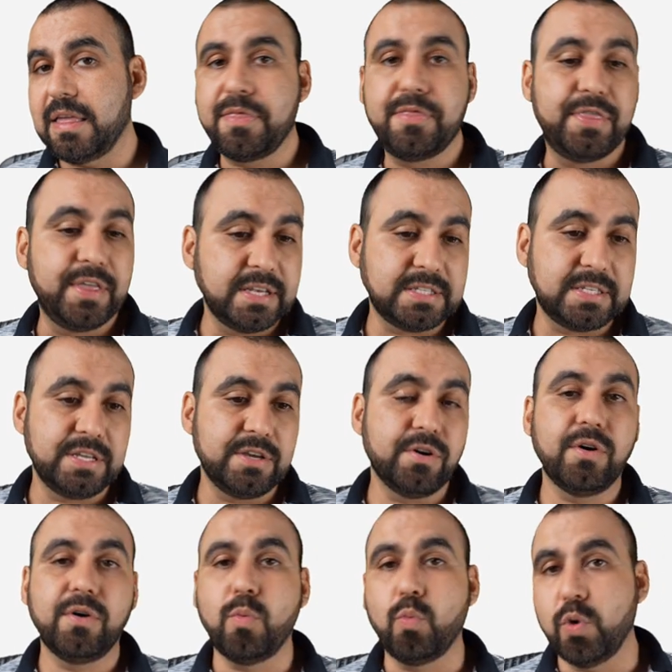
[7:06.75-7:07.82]
this
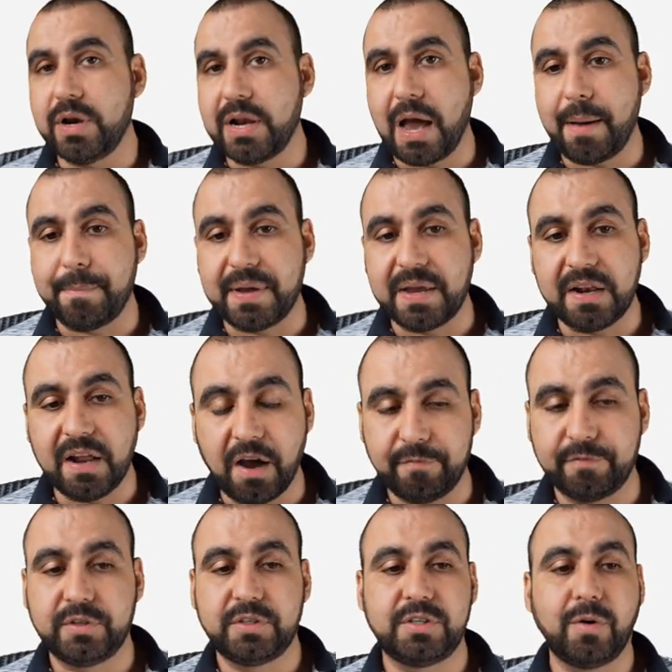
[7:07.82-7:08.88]
deal would not be
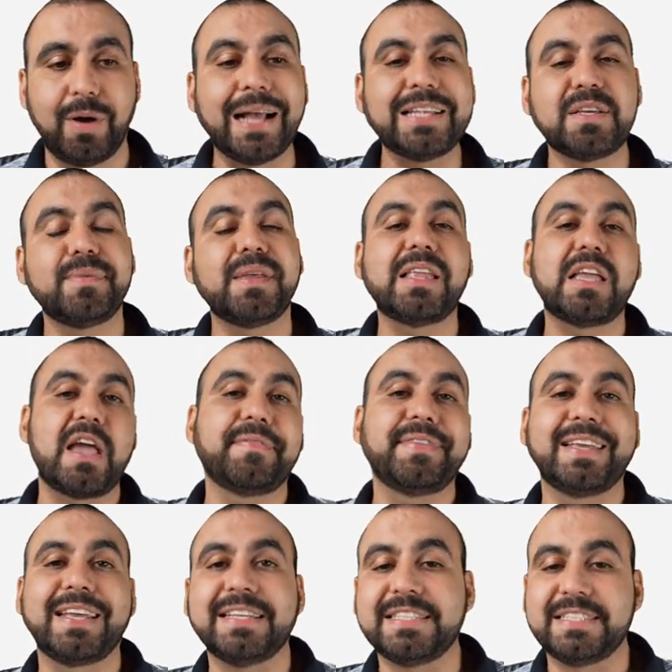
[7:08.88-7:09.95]
enough. So that's something that you have
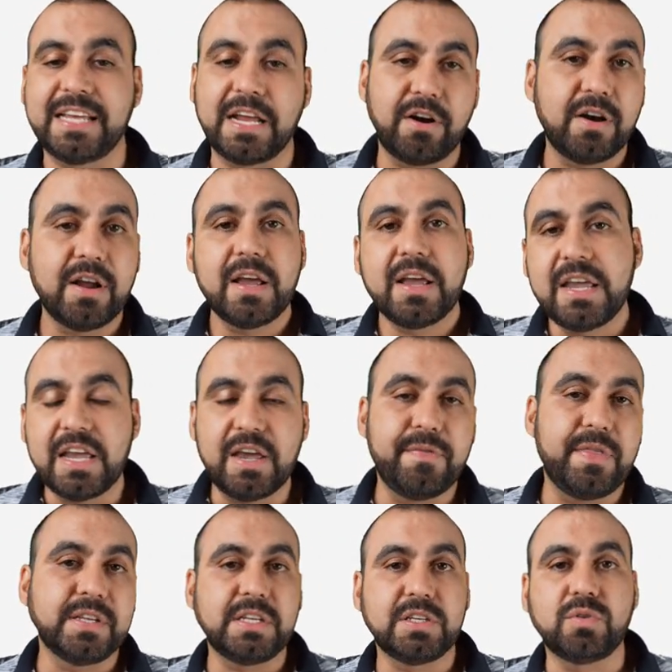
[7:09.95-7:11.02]
to consider if
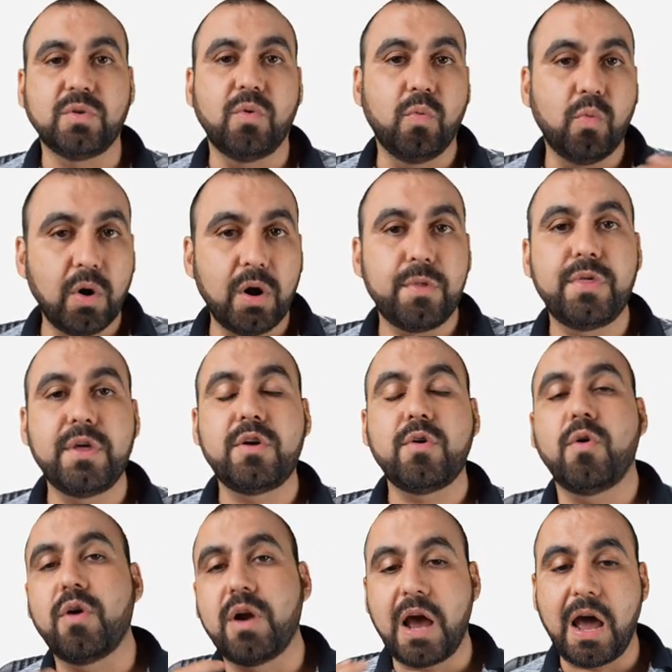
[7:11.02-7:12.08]
this is worth it
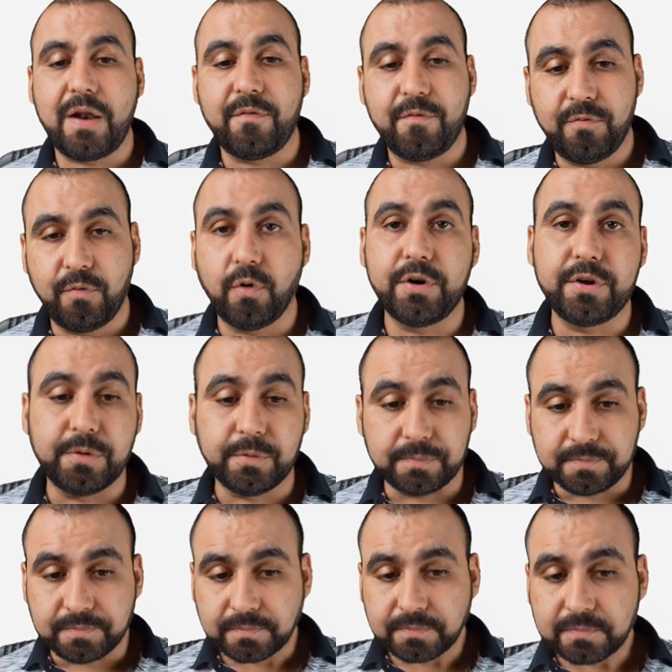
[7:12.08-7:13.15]
or not for
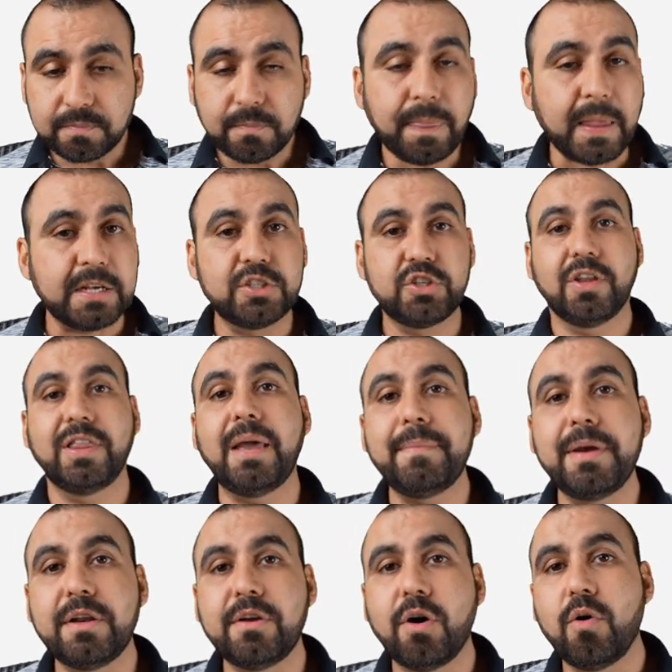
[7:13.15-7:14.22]
you. So let
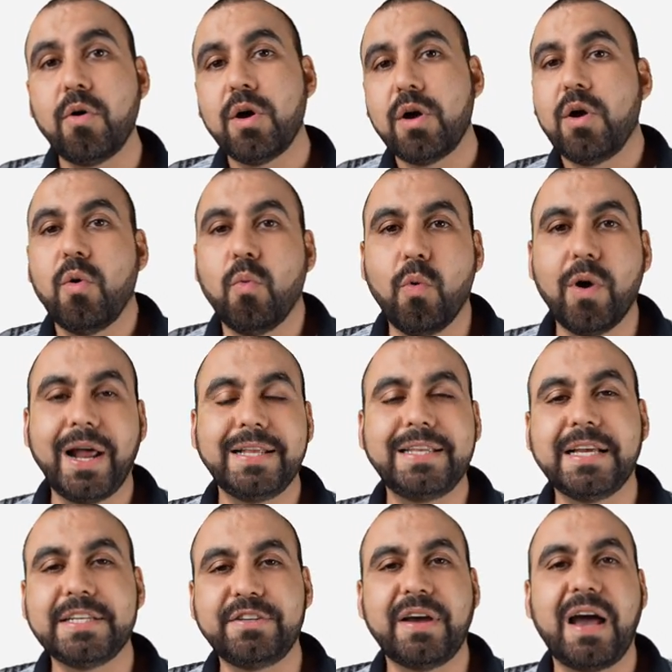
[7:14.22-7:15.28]
me know what
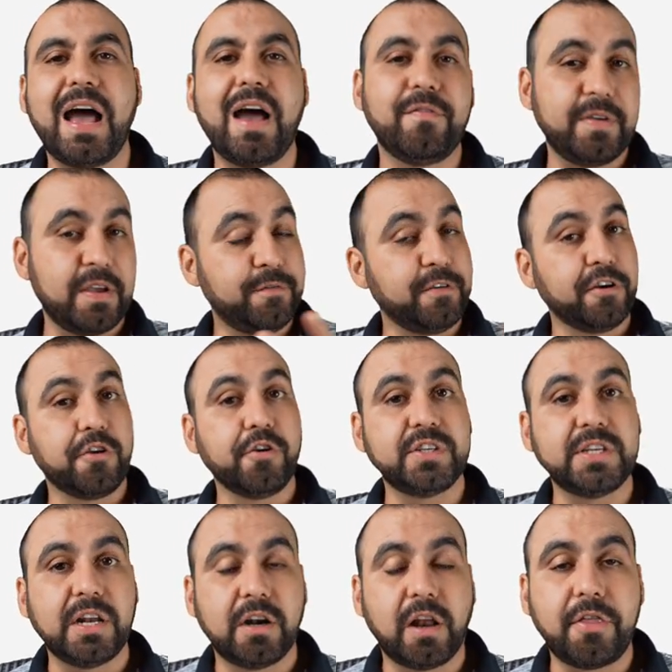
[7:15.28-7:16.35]
ideas you have. If you're
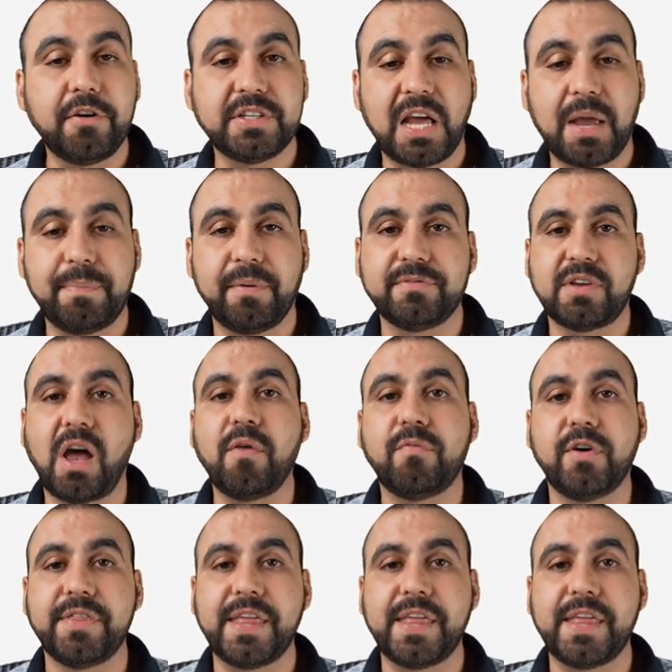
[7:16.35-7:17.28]
using another type of software